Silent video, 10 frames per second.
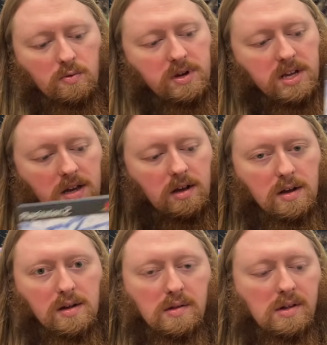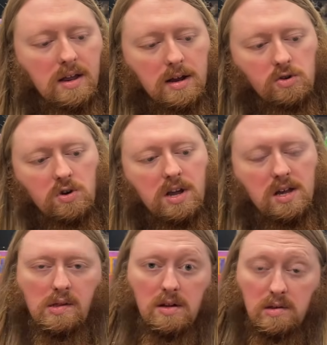3, San
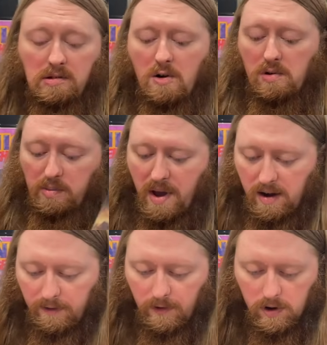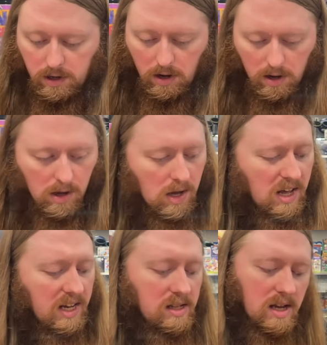Andreas, and Star Wars Battlefront.
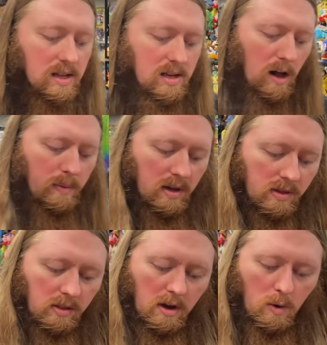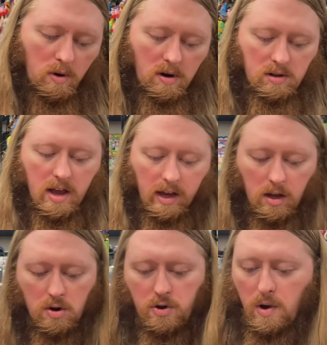He did tell me that there were like
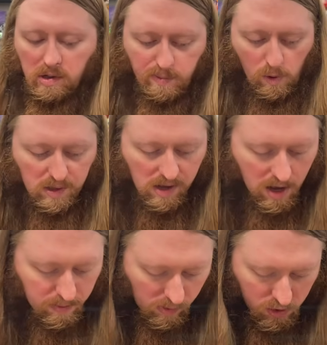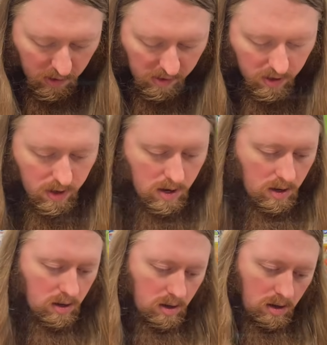no sports games, which is good.
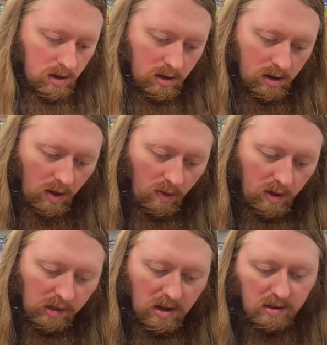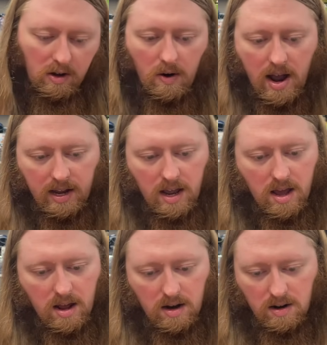This has a crack in
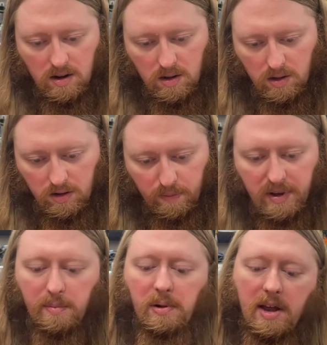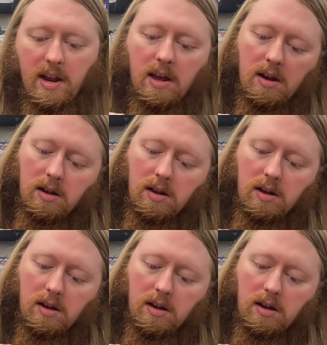it. Little mm. Big Planet.